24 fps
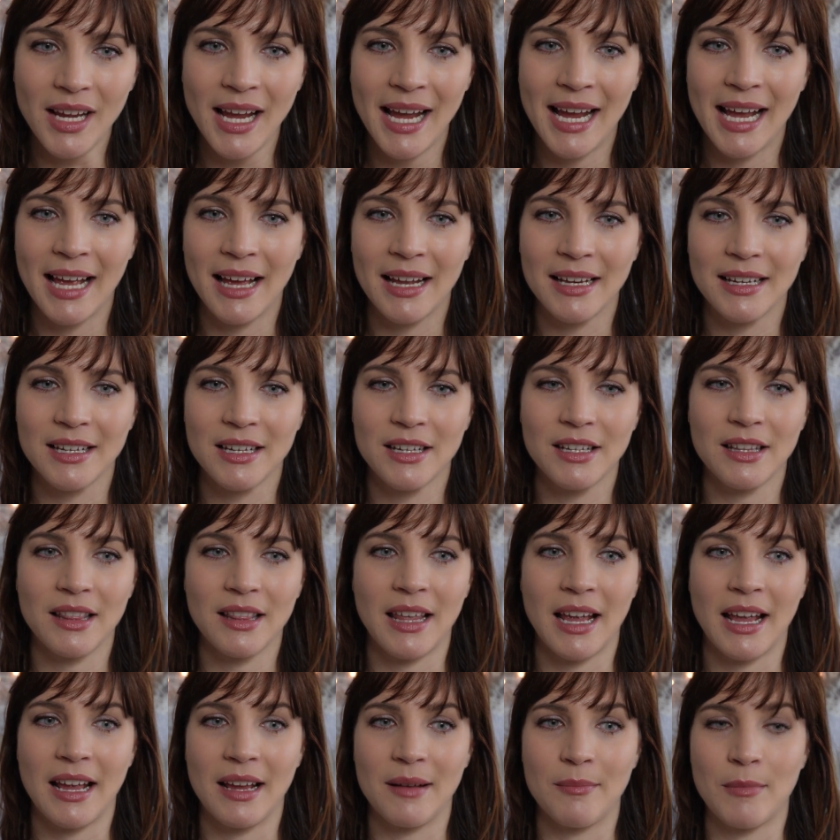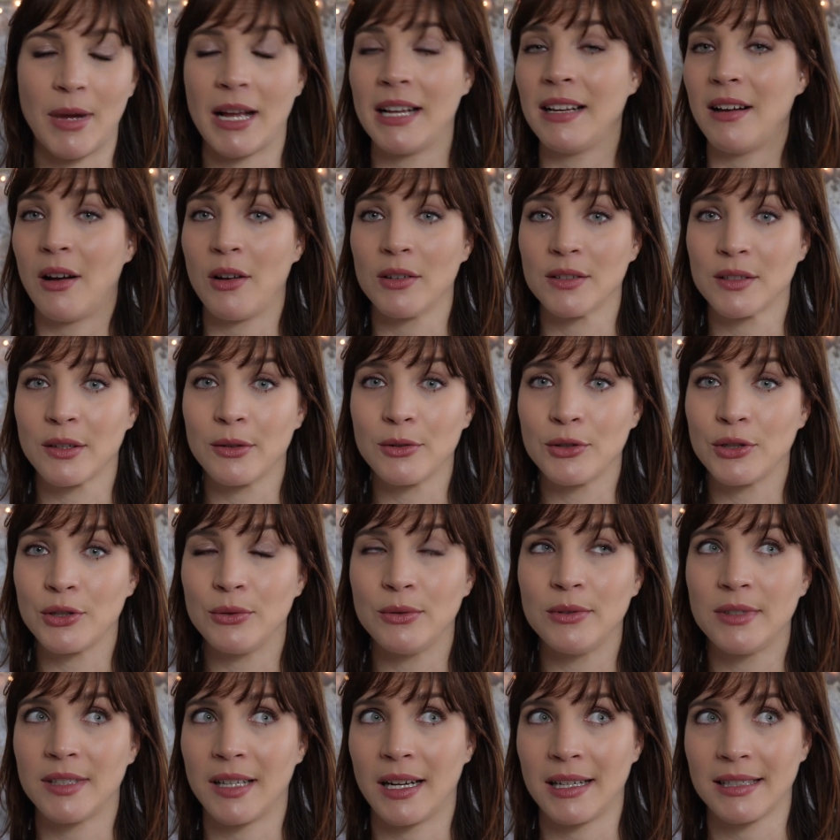And they might also
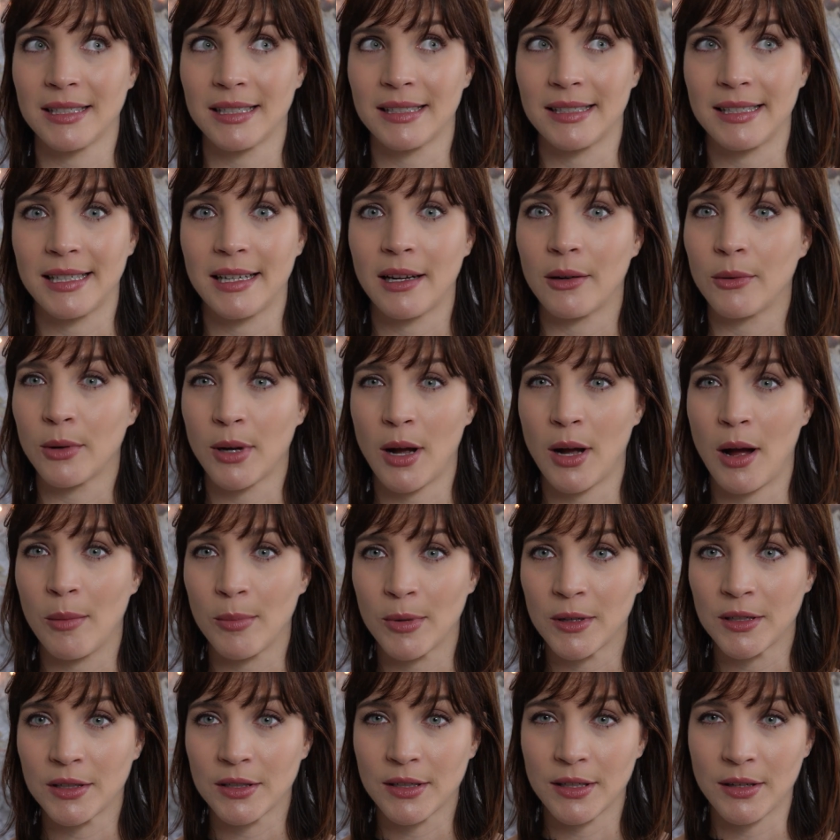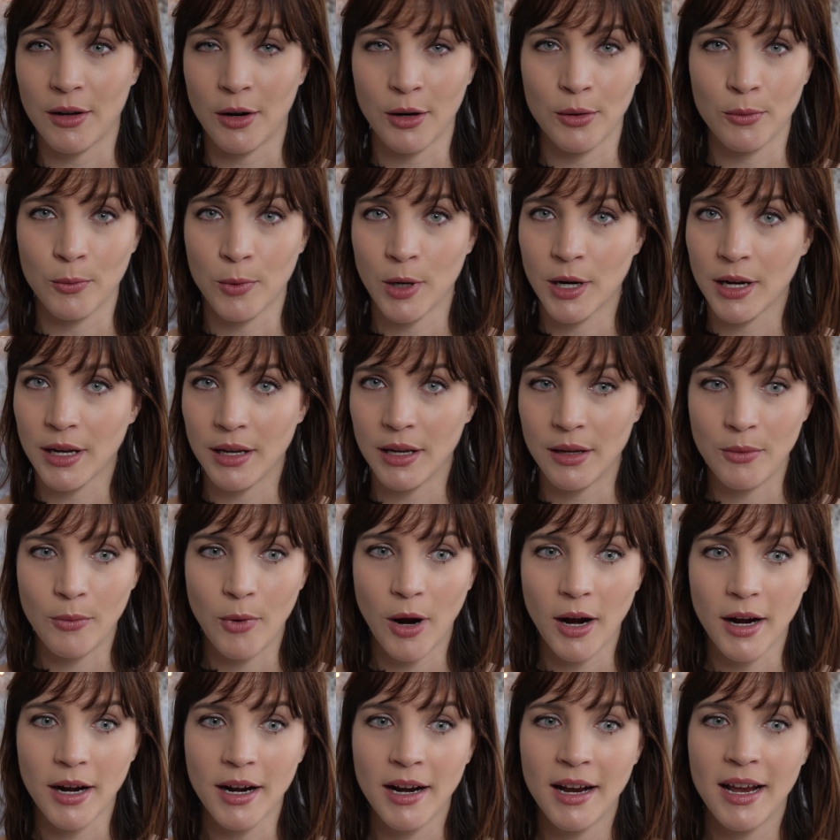choose not to see how accomplished and hardworking you
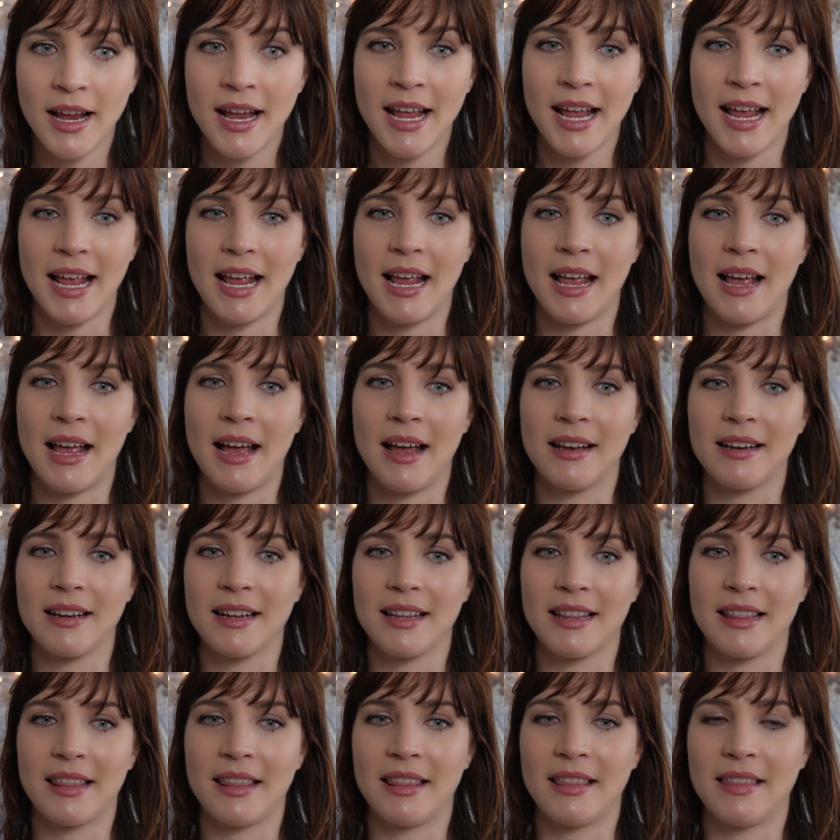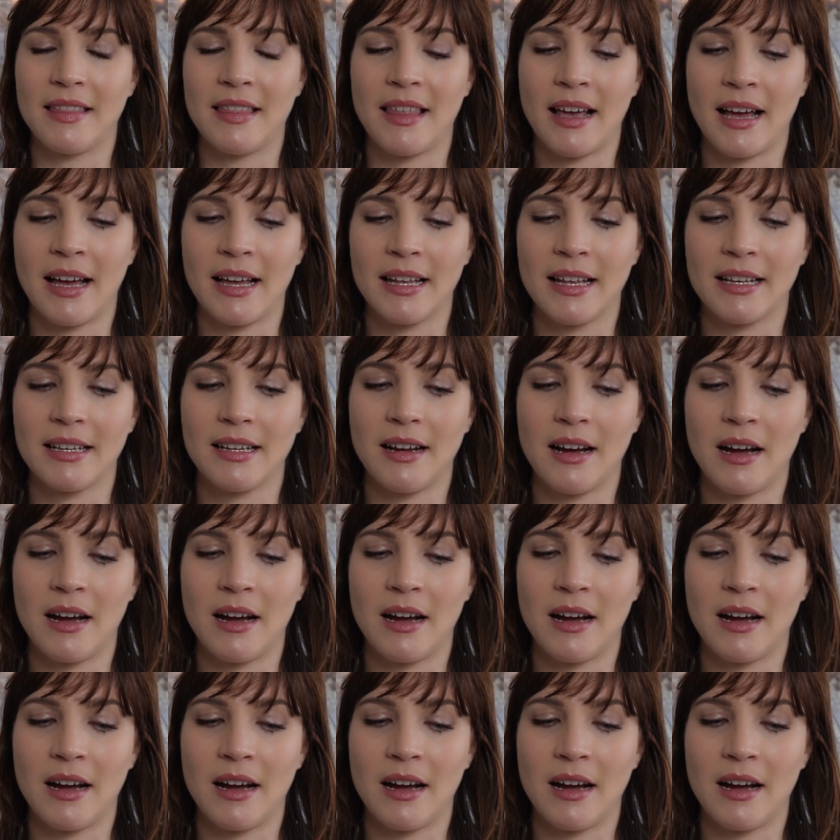are, and that